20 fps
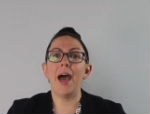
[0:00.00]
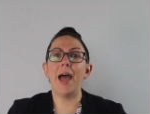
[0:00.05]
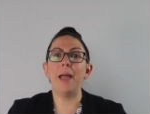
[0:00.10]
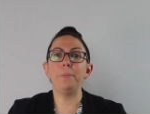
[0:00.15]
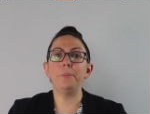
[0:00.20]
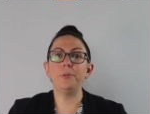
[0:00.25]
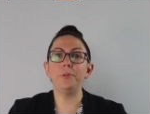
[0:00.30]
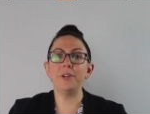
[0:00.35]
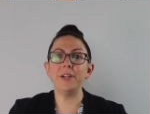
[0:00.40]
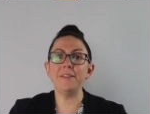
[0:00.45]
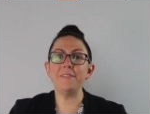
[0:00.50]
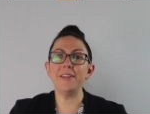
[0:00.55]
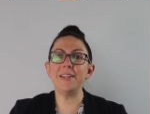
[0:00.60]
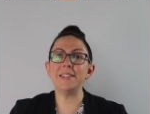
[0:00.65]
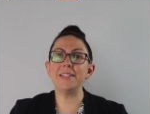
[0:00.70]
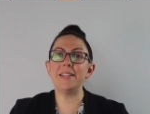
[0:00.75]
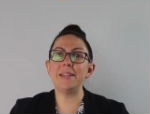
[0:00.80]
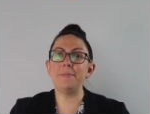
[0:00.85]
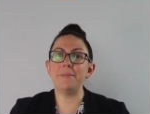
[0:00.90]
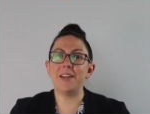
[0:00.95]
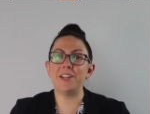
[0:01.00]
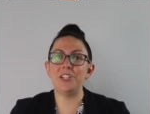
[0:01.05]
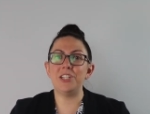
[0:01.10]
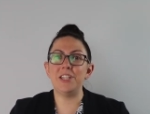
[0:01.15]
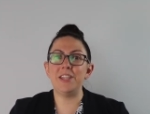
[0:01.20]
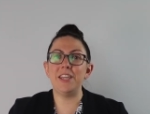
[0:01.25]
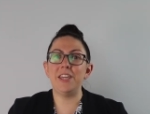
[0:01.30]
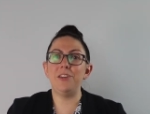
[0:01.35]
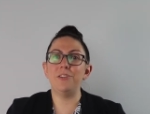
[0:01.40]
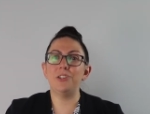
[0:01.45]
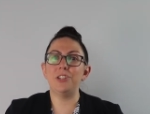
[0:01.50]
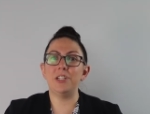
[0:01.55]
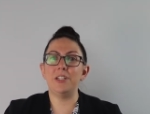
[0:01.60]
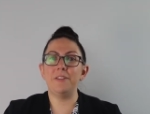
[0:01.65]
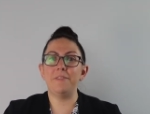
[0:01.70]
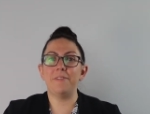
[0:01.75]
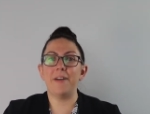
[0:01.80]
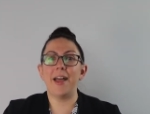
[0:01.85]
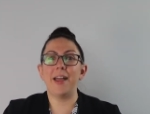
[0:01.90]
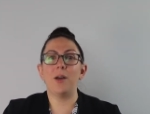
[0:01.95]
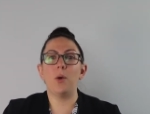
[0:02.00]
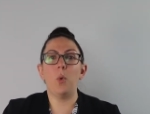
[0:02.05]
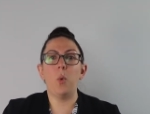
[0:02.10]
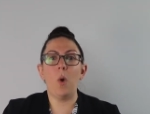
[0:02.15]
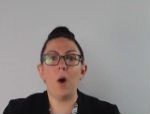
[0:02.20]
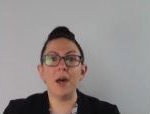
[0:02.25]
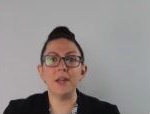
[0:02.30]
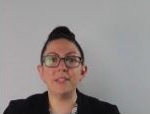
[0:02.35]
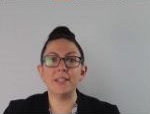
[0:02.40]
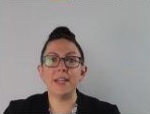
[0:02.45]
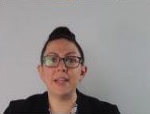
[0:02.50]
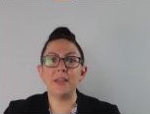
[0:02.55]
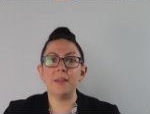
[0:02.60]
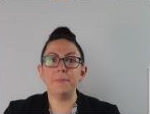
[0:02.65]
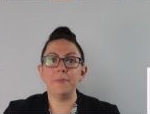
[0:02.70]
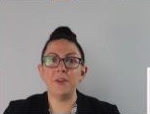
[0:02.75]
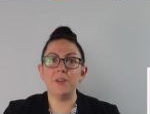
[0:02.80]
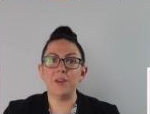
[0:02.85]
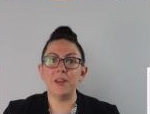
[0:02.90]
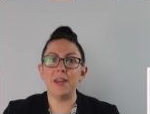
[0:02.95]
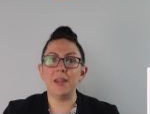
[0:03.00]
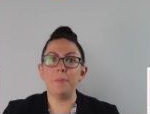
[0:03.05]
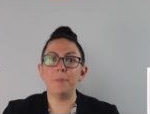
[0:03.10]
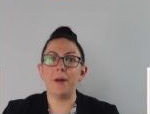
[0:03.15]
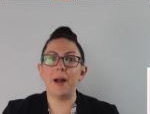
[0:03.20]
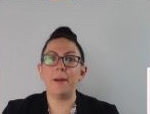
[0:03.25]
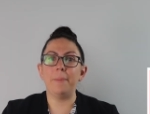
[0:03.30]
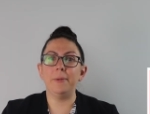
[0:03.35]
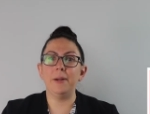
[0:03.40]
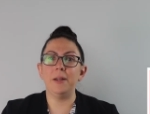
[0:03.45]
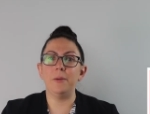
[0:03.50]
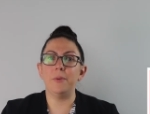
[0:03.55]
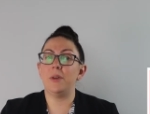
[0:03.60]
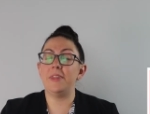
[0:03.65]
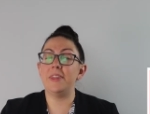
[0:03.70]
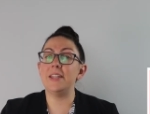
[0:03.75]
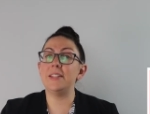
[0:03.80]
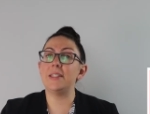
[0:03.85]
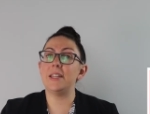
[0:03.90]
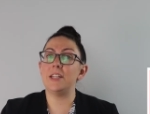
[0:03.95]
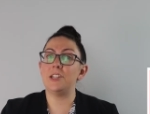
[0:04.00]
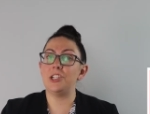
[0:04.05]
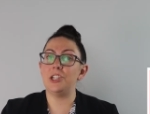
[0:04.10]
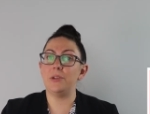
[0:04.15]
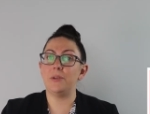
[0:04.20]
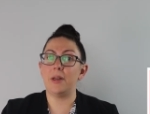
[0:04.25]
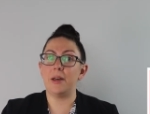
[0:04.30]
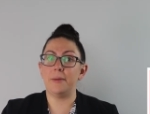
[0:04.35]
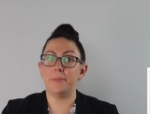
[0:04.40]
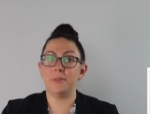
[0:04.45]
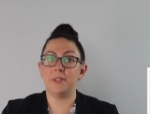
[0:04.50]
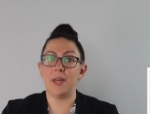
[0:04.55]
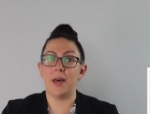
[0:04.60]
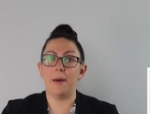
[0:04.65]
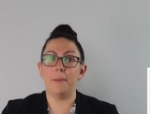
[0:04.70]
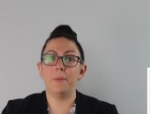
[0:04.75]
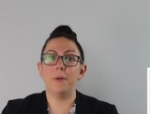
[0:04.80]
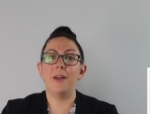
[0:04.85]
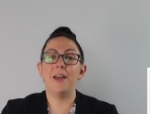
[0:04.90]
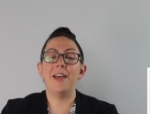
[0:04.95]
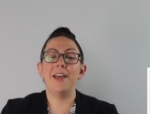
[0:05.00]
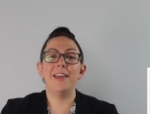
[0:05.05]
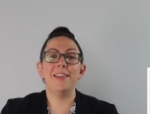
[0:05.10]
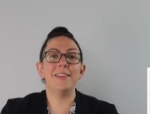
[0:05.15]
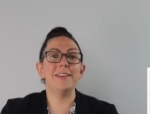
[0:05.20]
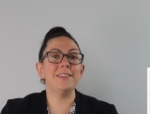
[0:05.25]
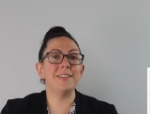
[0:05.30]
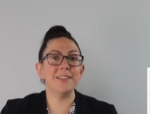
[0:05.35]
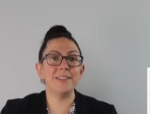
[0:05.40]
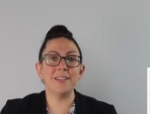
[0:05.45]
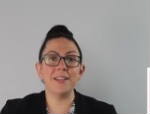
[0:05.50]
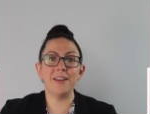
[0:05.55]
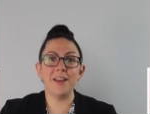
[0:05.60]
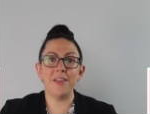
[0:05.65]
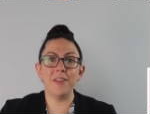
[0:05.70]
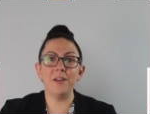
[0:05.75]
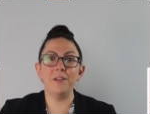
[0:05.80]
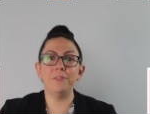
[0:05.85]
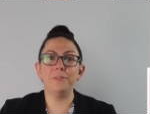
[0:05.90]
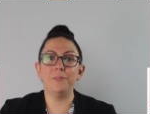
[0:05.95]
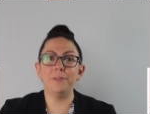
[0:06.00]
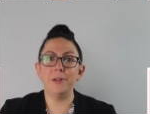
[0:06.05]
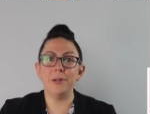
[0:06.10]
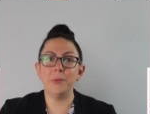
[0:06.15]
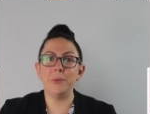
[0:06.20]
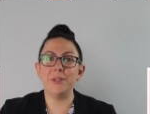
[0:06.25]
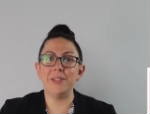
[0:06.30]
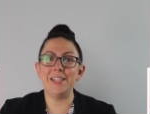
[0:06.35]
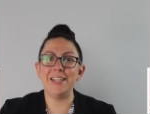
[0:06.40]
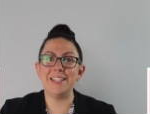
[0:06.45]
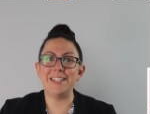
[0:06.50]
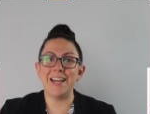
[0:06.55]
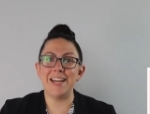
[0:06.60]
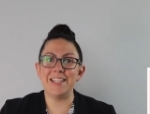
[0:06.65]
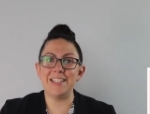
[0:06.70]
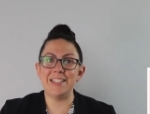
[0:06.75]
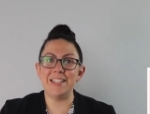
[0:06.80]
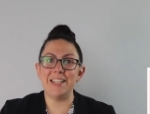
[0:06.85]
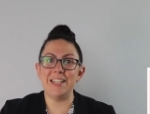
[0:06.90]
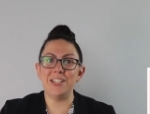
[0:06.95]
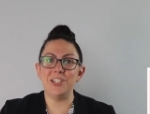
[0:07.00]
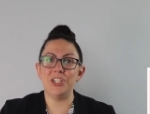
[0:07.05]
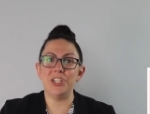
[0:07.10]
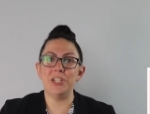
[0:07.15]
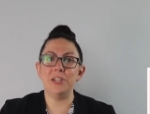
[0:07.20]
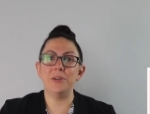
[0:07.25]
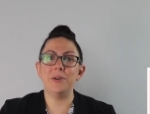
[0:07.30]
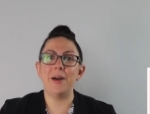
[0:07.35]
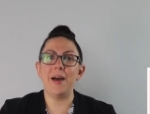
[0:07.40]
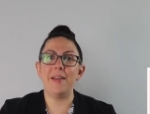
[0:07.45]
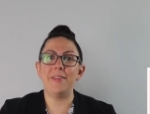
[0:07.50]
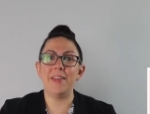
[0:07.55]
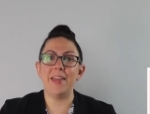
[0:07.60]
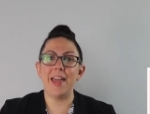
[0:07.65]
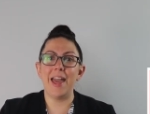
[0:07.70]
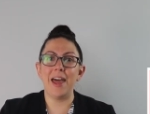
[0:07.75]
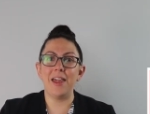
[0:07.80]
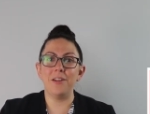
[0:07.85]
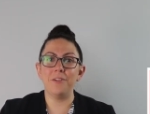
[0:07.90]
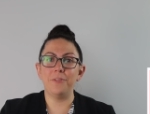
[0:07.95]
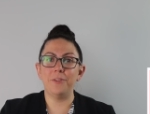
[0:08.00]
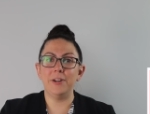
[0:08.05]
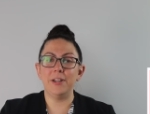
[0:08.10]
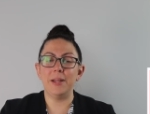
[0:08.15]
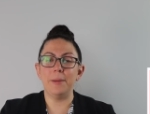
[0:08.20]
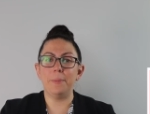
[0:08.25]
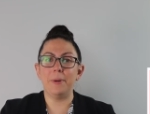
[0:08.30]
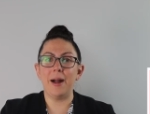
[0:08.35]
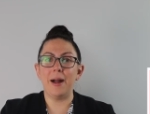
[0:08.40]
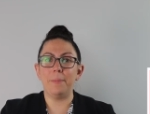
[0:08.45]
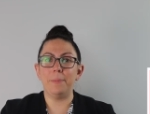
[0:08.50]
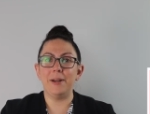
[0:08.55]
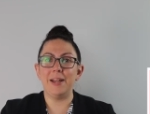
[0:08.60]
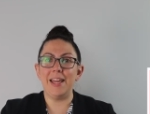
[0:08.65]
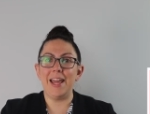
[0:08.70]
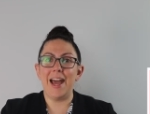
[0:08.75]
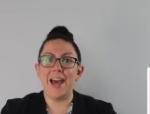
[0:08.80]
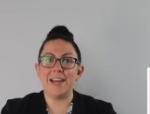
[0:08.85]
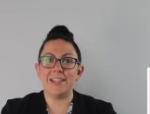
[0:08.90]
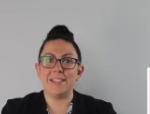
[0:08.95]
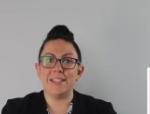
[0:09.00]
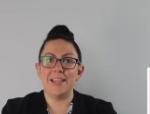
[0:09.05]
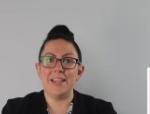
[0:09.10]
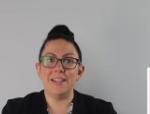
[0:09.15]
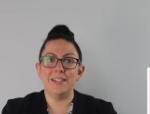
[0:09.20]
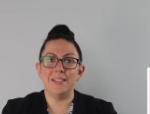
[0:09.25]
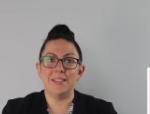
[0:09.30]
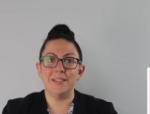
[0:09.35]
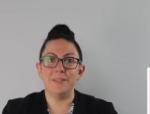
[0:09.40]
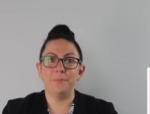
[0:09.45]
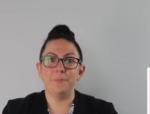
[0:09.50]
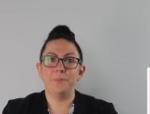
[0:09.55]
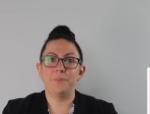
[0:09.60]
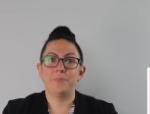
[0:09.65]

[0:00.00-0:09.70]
I previously mentioned that you should define quasi-community property when this issue comes up. This is another frequently tested issue on the California property essays.